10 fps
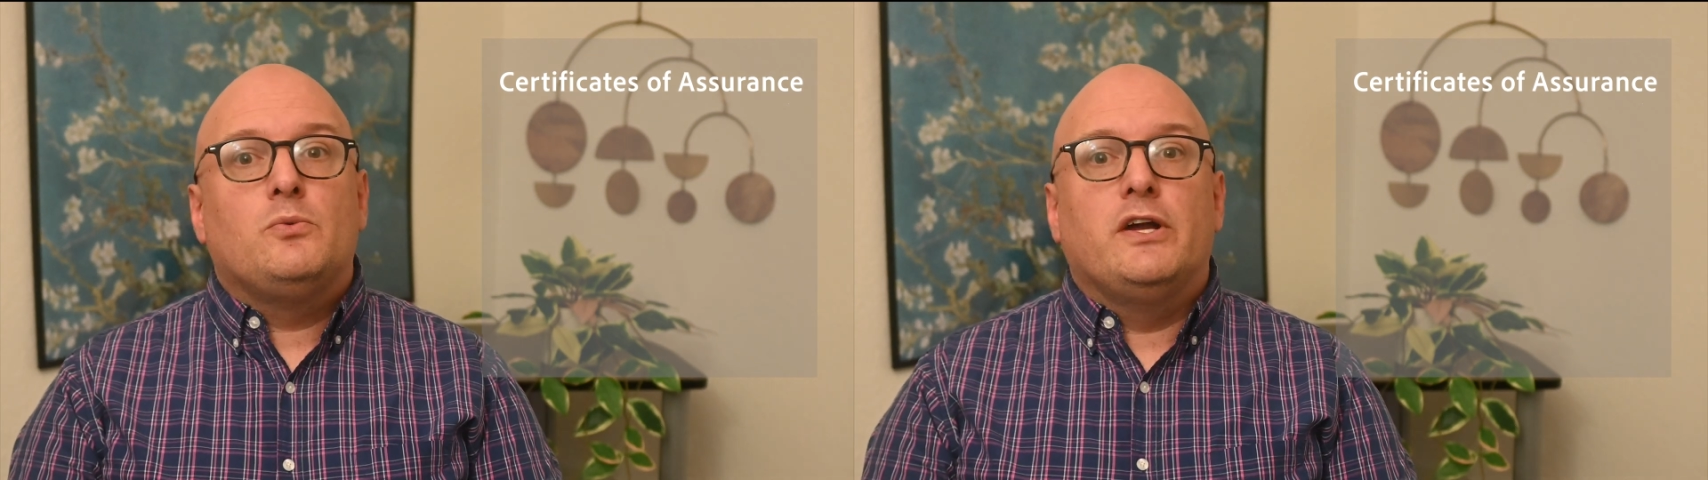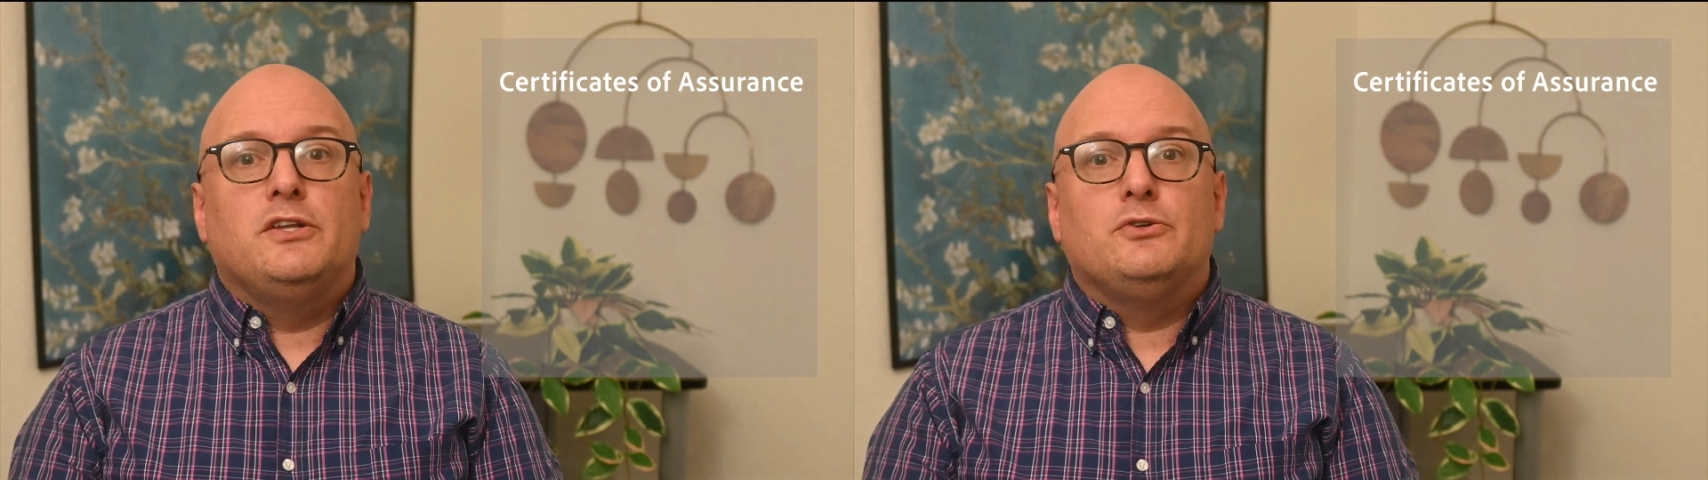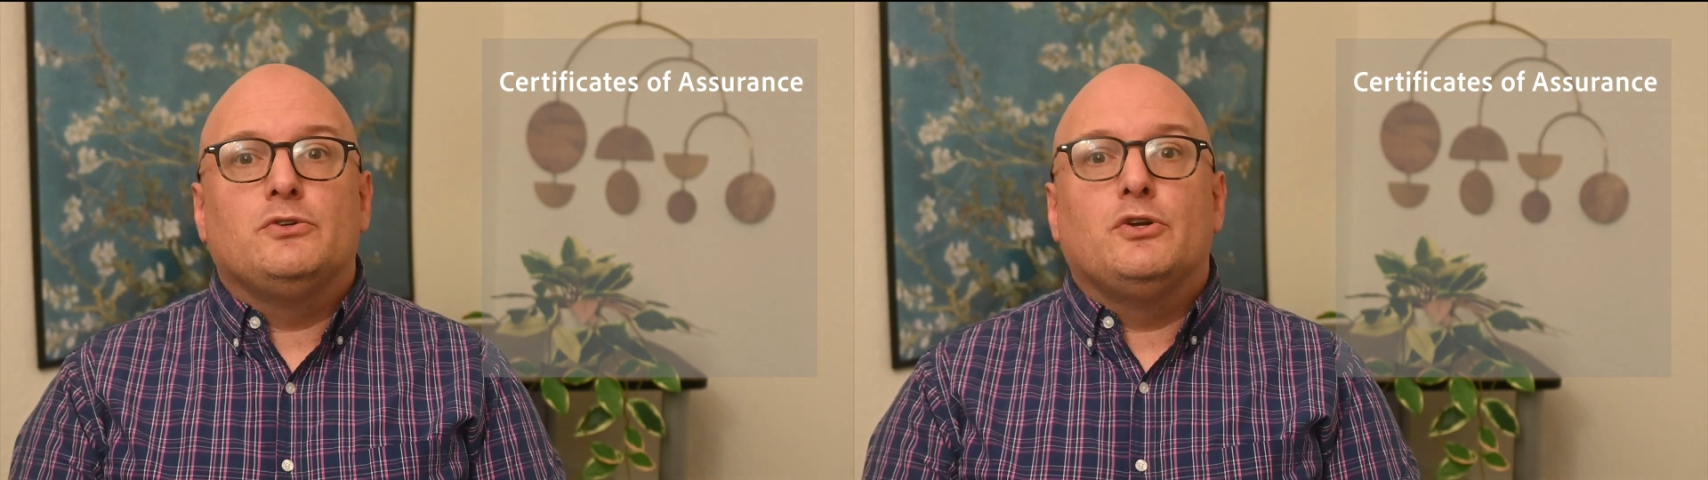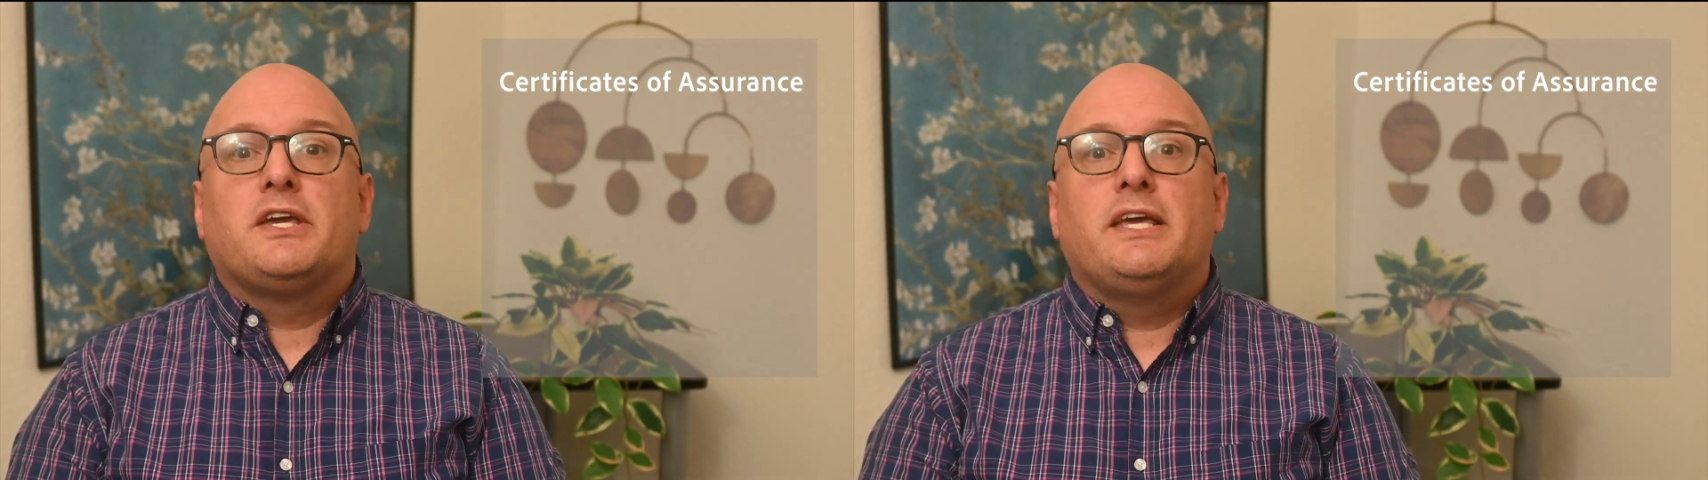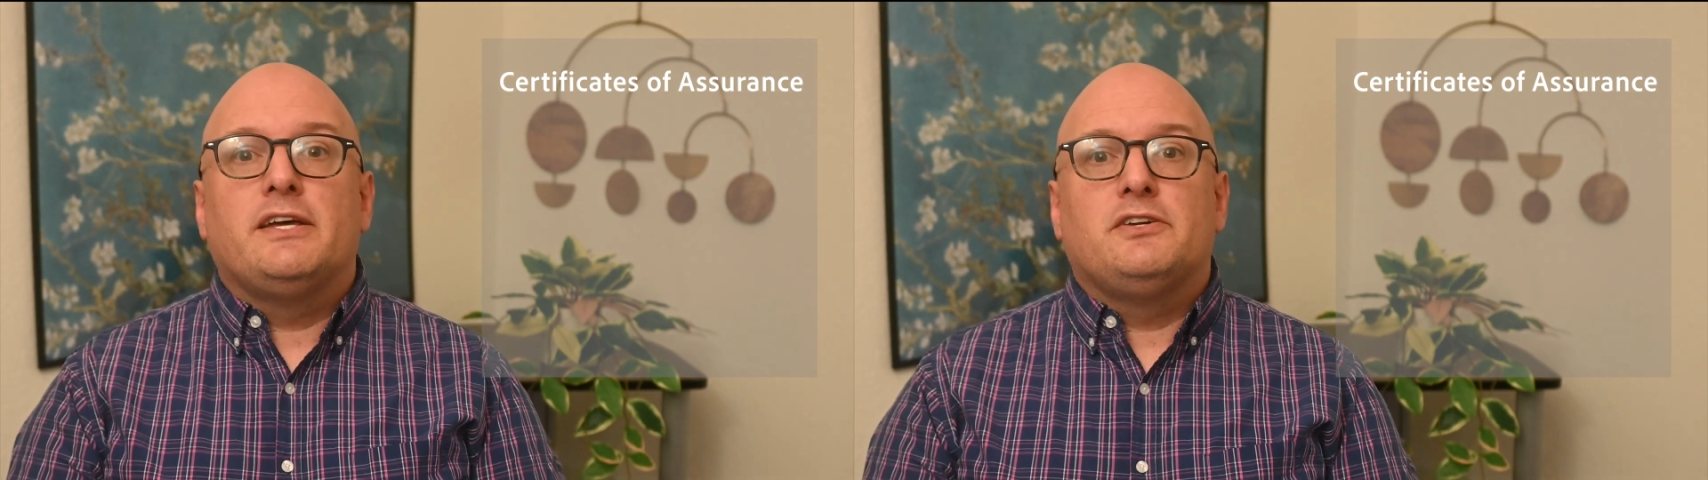when you're
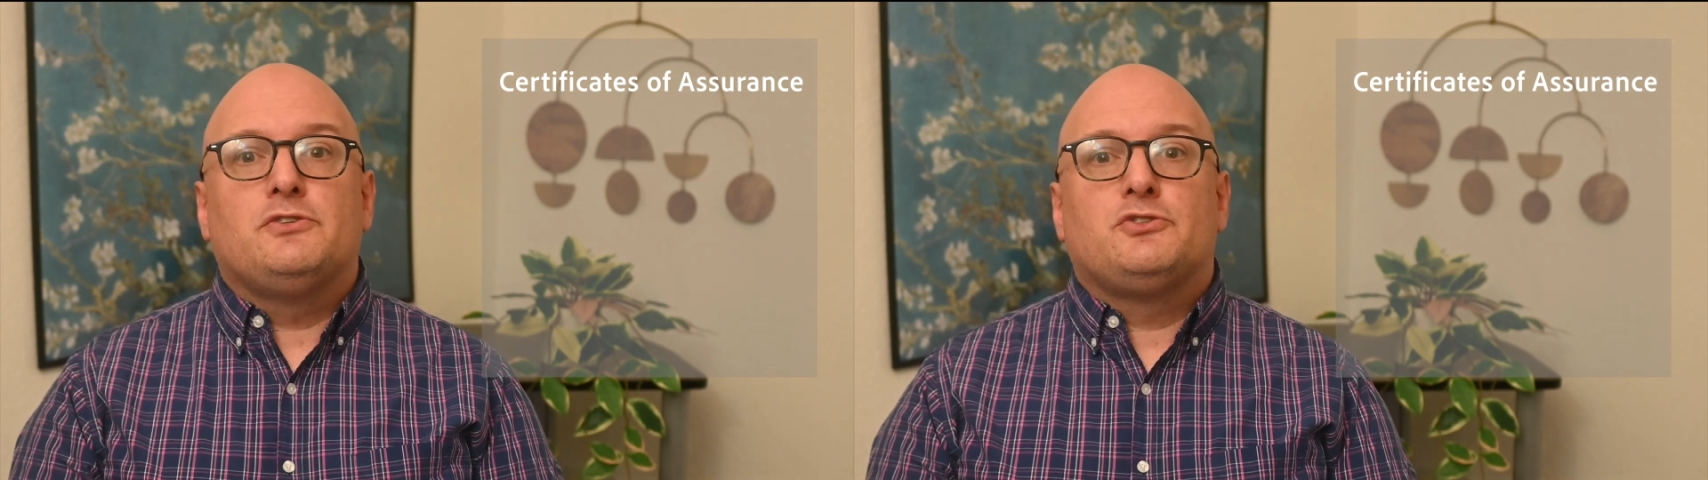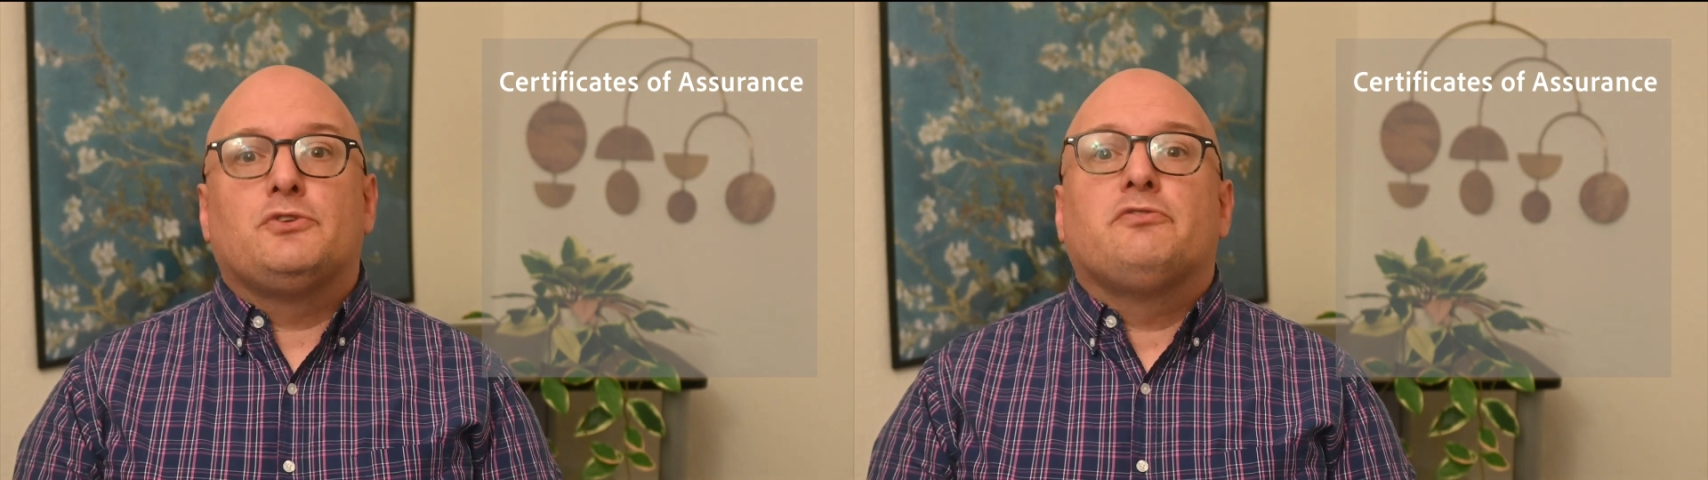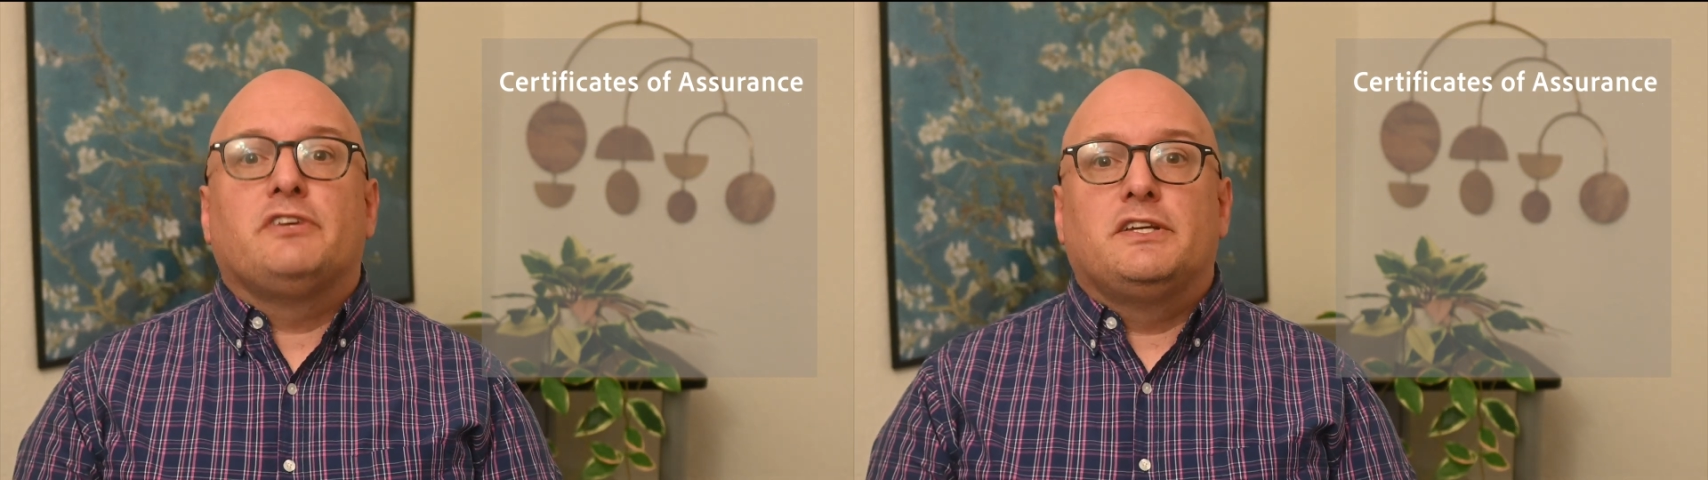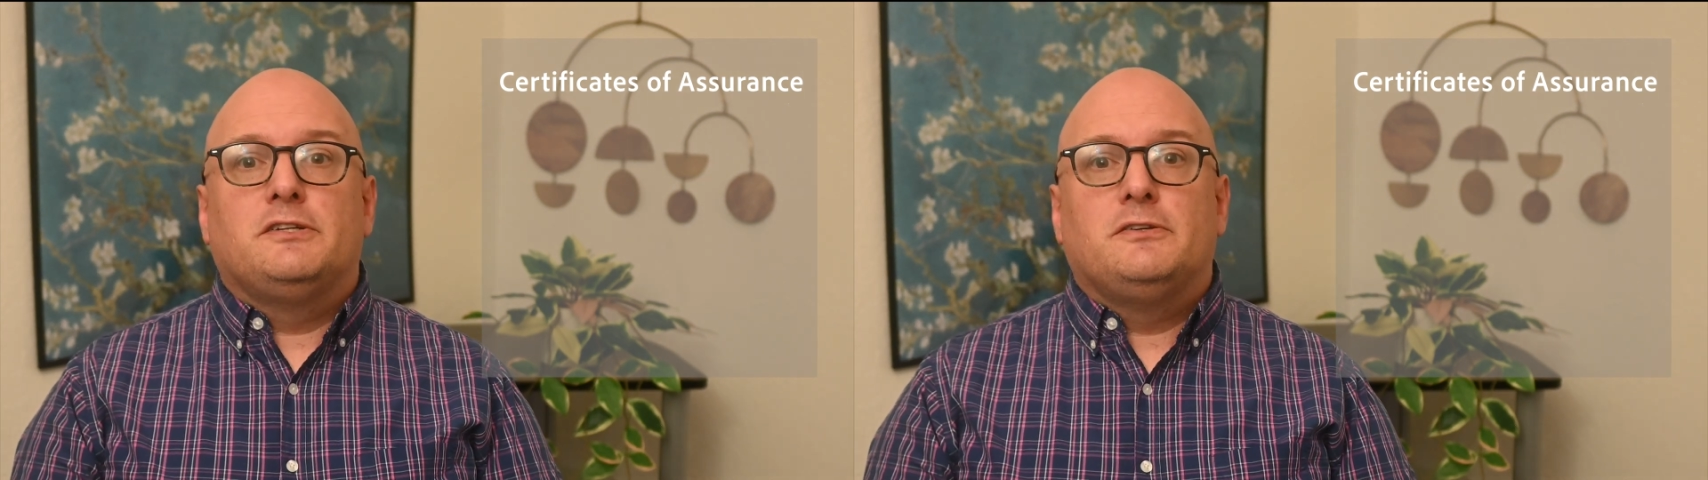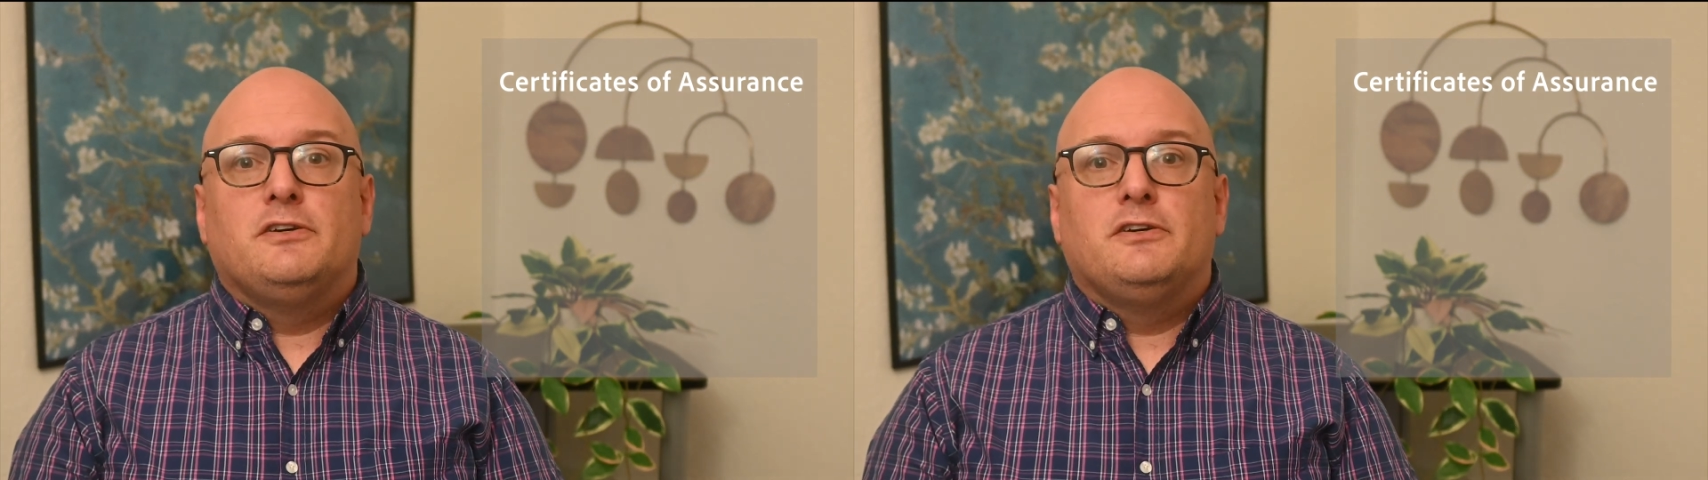looking at a certificate